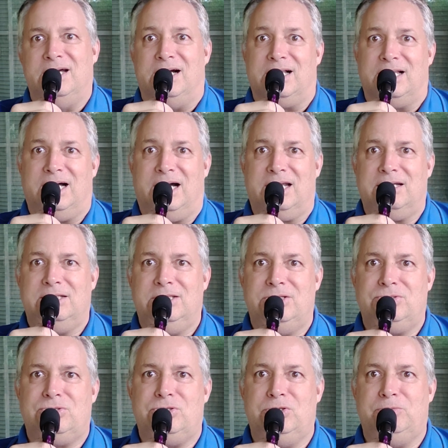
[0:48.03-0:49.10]
A lot of
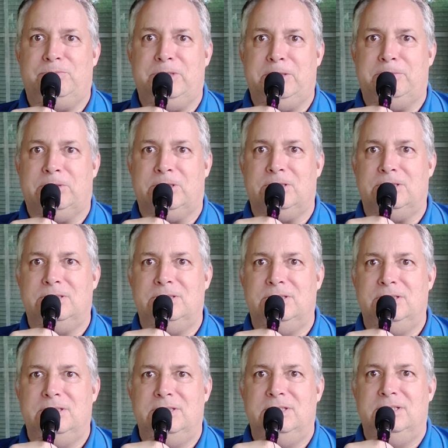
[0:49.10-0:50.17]
YouTube people,
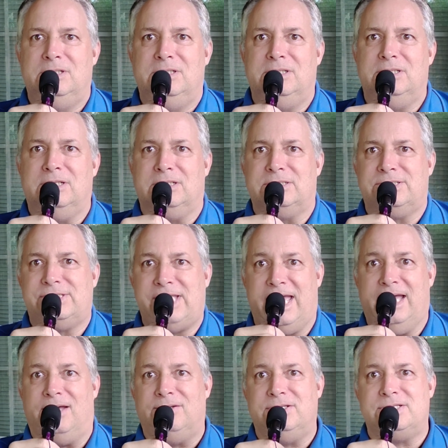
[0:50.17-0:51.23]
the
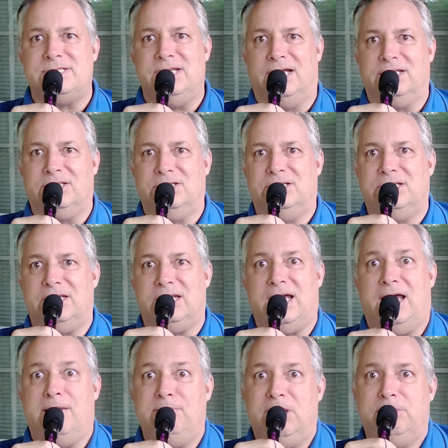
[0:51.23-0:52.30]
sound is not good, and
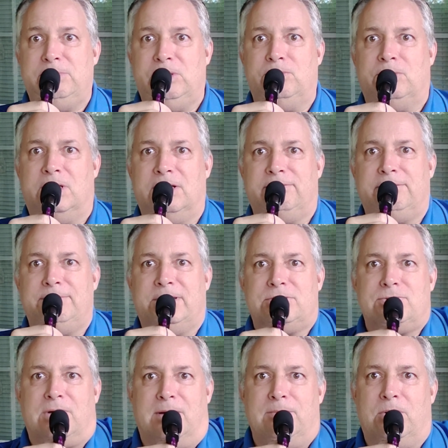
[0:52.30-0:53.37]
I may be one of them.
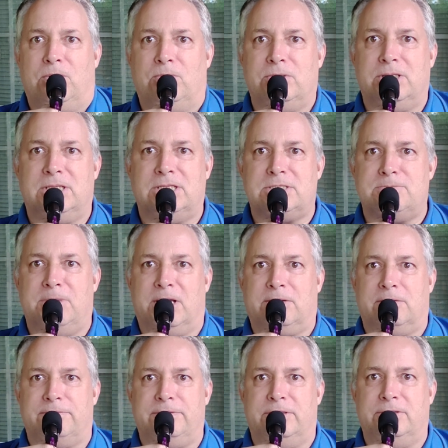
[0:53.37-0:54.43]
That's why I'm holding this
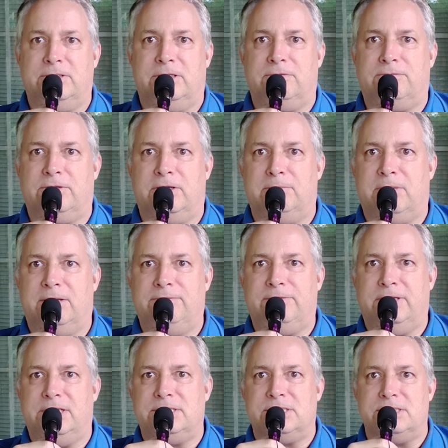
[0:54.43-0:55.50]
microphone in front of my
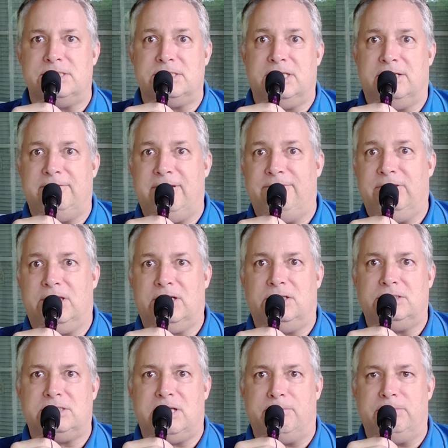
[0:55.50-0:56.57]
face instead of having it
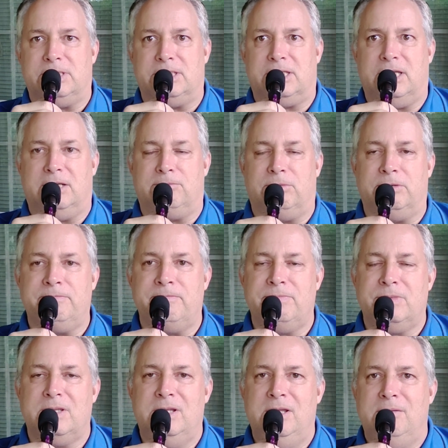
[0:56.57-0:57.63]
on top of the camera.
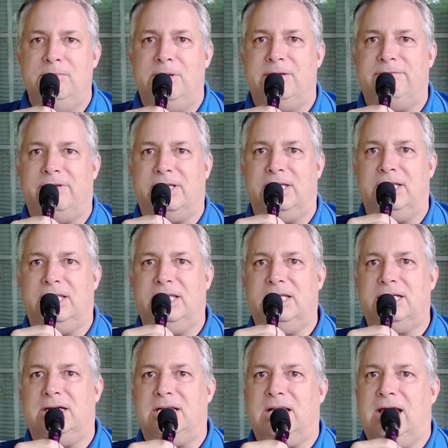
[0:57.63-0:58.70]
But if I could
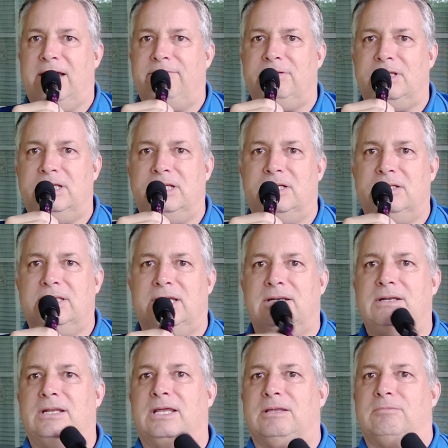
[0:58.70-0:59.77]
get a lavalier that
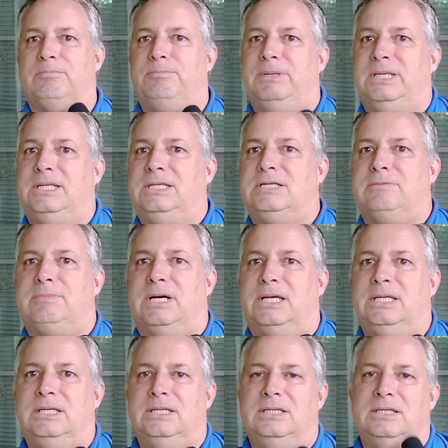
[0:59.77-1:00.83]
like pinned to my
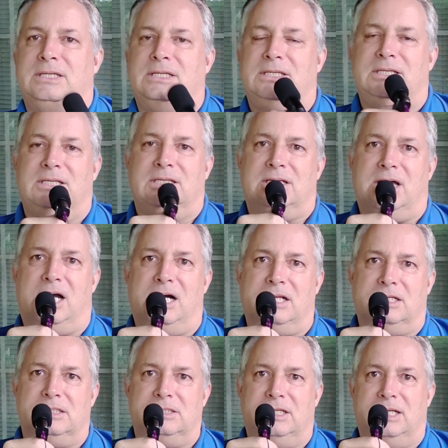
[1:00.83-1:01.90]

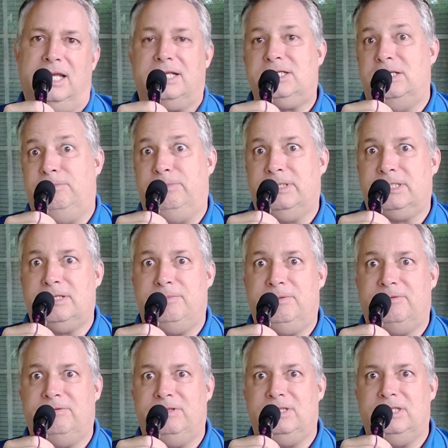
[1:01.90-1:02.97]
collar and actually picked up
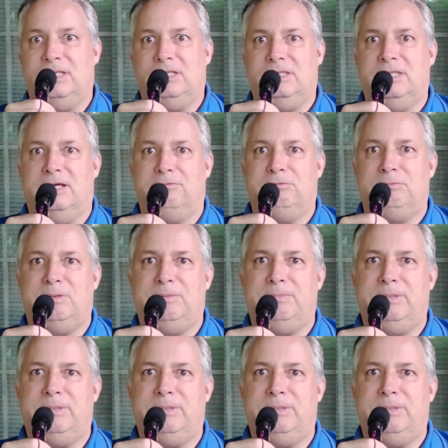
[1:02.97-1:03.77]
everything, that would be